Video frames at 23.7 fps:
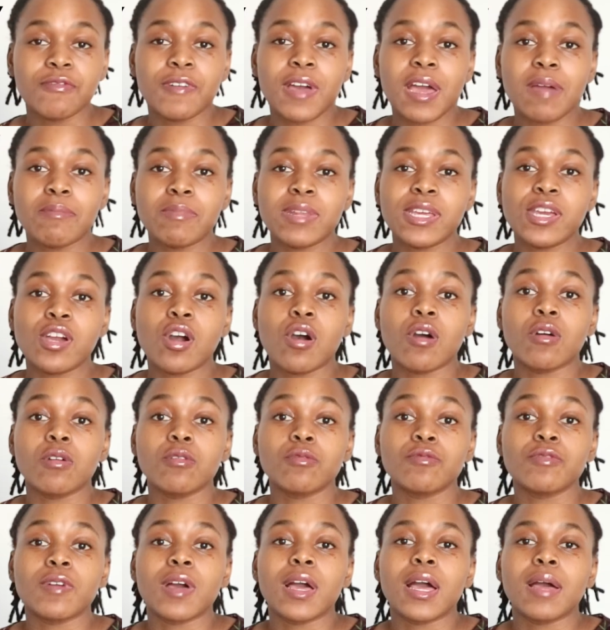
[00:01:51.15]
family
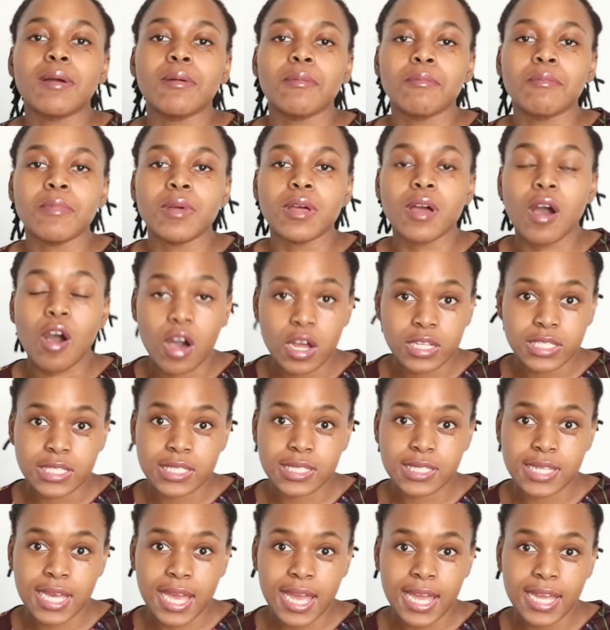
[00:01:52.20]
of heart
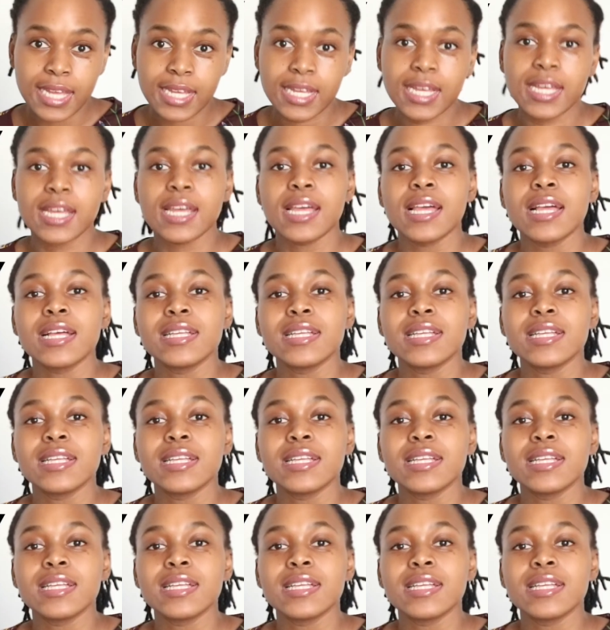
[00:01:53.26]
attack,